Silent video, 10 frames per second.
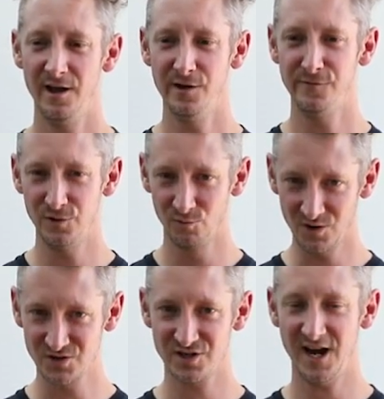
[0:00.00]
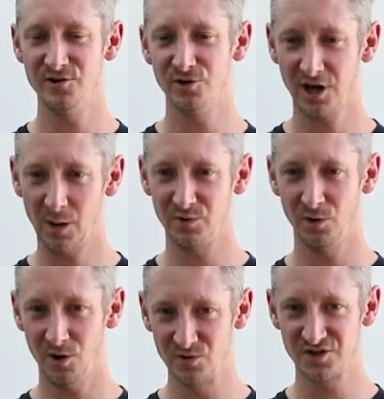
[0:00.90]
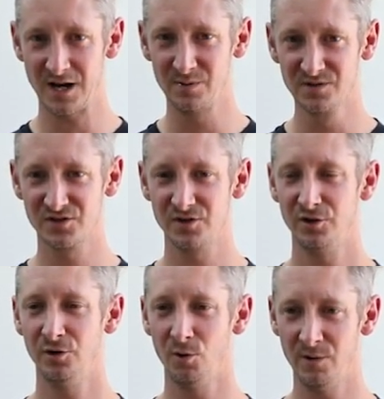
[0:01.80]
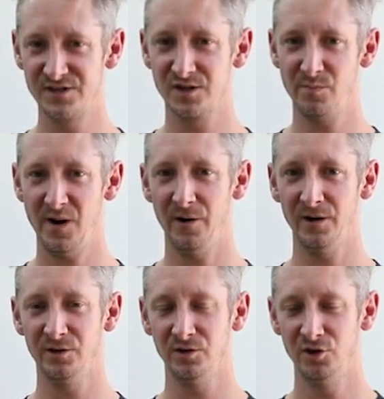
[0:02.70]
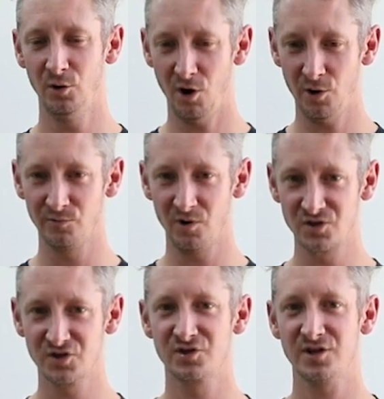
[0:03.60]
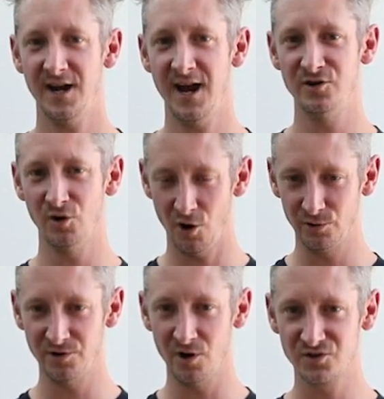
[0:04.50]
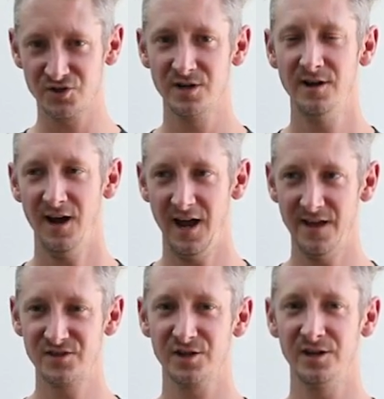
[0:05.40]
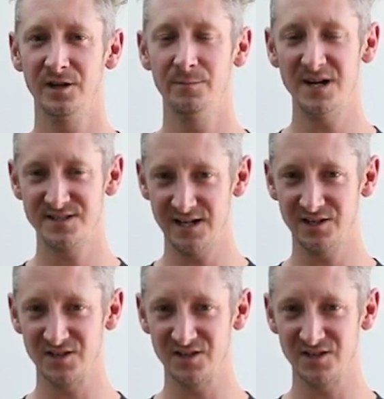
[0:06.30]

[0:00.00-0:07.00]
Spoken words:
If you roast and you cup your own samples, you're always comparing your own roasts and your own notes, and that's going to maintain